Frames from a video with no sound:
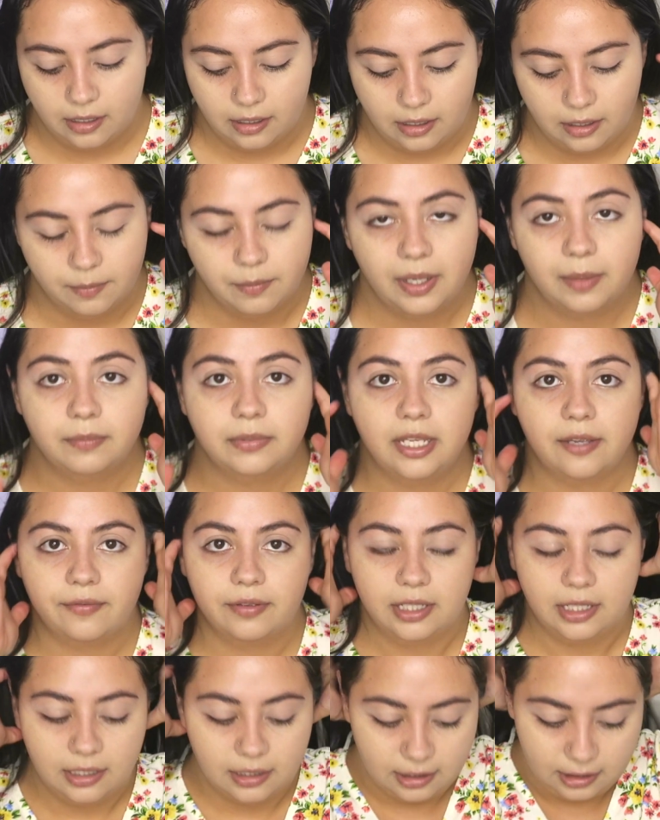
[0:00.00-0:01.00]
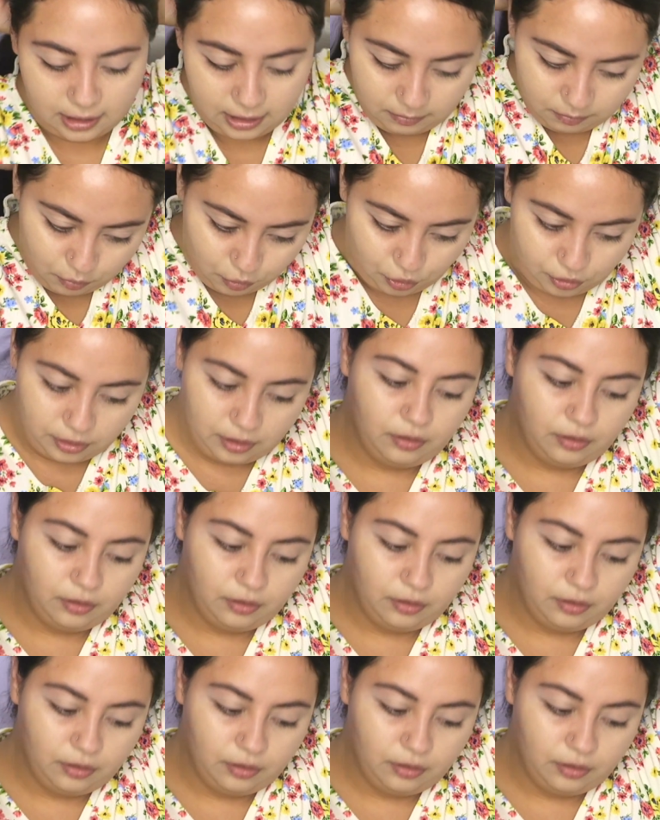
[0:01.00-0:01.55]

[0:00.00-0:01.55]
I'm definitely gonna need more